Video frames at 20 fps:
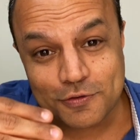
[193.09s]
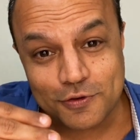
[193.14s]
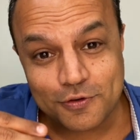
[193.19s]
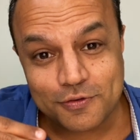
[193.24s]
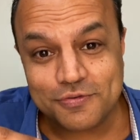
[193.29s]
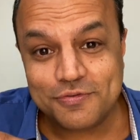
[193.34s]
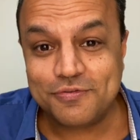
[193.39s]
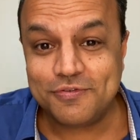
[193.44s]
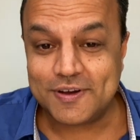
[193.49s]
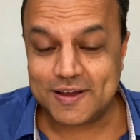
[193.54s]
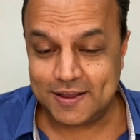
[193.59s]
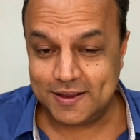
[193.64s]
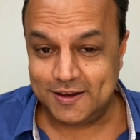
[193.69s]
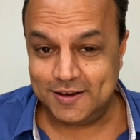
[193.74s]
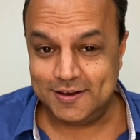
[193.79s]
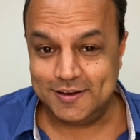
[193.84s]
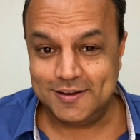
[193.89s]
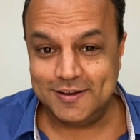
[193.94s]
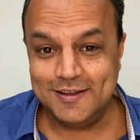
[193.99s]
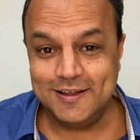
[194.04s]
your
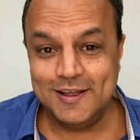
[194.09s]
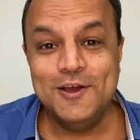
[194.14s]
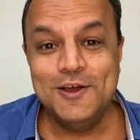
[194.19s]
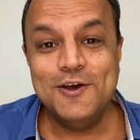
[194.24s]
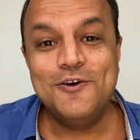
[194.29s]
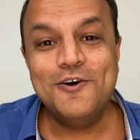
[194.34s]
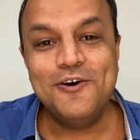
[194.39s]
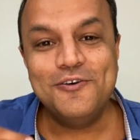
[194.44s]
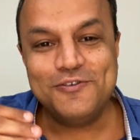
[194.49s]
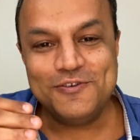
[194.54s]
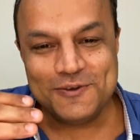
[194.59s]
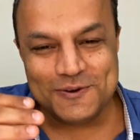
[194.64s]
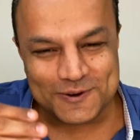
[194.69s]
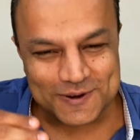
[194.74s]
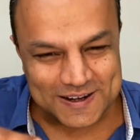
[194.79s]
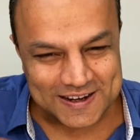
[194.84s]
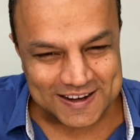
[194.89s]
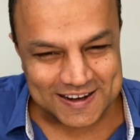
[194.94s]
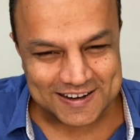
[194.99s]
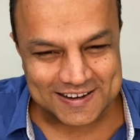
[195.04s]
file, of your
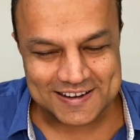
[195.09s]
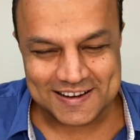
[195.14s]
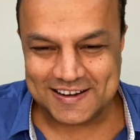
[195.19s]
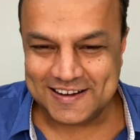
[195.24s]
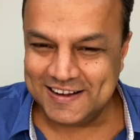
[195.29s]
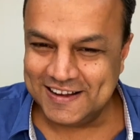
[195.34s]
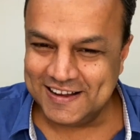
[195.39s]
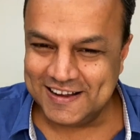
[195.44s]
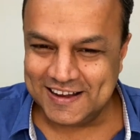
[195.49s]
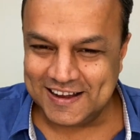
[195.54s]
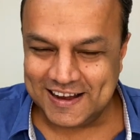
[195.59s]
data.